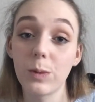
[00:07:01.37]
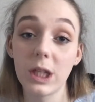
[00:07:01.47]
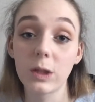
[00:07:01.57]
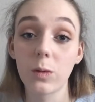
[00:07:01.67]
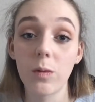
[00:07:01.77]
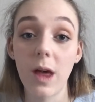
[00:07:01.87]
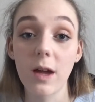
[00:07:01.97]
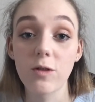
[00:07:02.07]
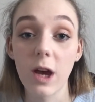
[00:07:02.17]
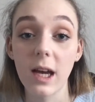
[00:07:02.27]
wait until
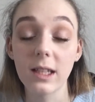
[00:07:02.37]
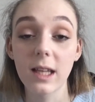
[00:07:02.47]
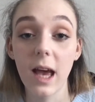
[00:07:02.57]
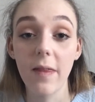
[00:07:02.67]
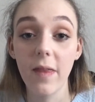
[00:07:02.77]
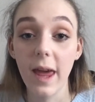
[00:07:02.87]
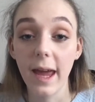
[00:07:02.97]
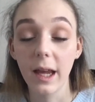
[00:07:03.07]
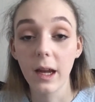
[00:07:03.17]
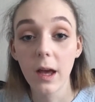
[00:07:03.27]
that dries and
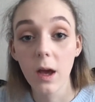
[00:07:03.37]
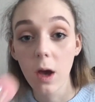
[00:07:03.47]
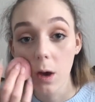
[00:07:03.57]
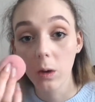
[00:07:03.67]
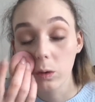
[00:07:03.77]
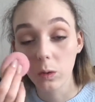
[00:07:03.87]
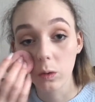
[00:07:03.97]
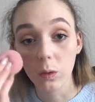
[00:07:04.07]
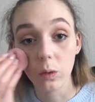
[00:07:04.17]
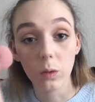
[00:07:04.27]
then
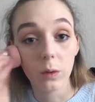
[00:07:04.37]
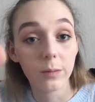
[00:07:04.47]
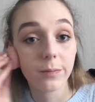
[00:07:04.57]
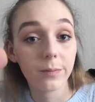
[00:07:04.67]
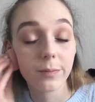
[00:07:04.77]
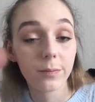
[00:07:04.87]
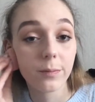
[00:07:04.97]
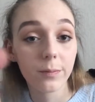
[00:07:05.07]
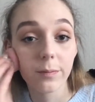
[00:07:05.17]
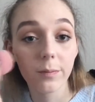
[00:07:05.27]
go
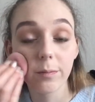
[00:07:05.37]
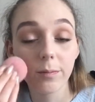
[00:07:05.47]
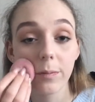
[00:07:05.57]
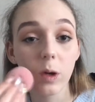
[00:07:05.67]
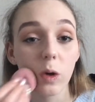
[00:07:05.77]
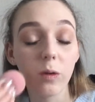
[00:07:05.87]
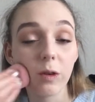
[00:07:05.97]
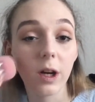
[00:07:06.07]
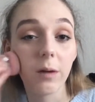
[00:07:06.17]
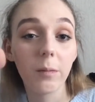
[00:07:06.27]

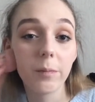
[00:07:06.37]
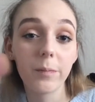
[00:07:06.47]
over it.